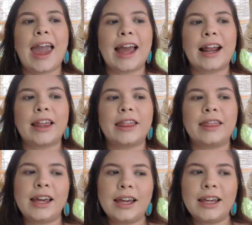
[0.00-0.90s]
And I
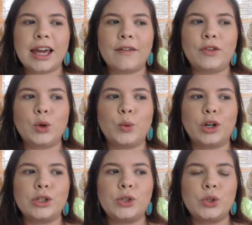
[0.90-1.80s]
think if you
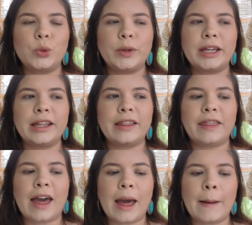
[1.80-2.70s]
were doing
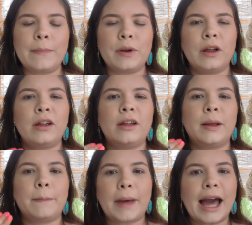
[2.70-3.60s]
them
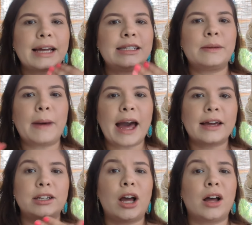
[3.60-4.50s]
back to
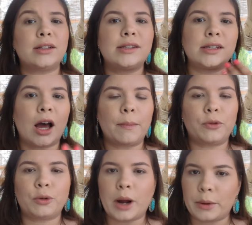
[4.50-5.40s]
back nonstop
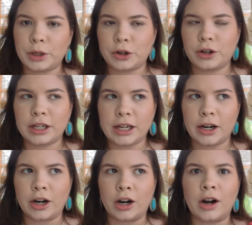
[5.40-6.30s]
throughout your
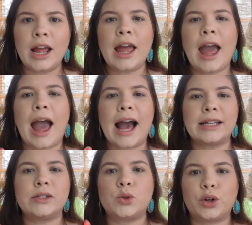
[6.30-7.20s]
year
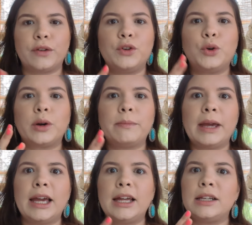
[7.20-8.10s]
as sort of your
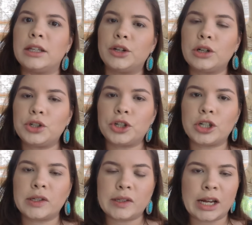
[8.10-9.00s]
main
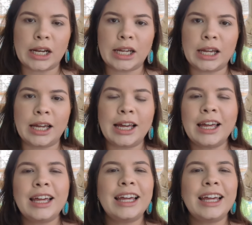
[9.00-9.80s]
literature study,